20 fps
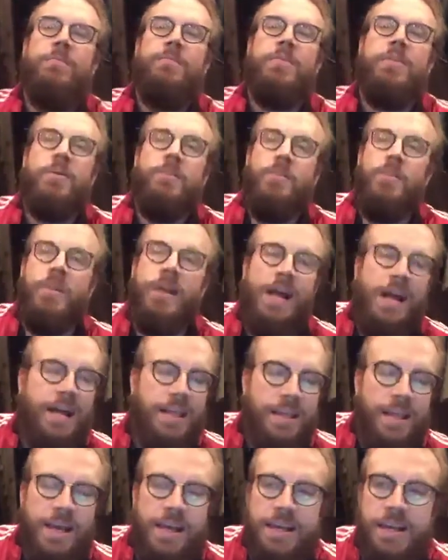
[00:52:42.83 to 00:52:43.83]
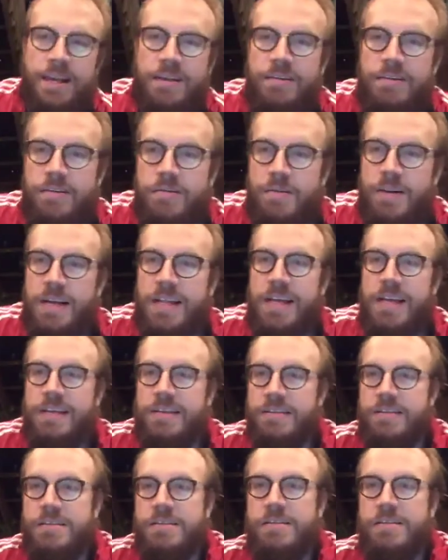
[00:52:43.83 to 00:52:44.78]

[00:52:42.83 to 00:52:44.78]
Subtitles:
purple highlight? I don't know why that is.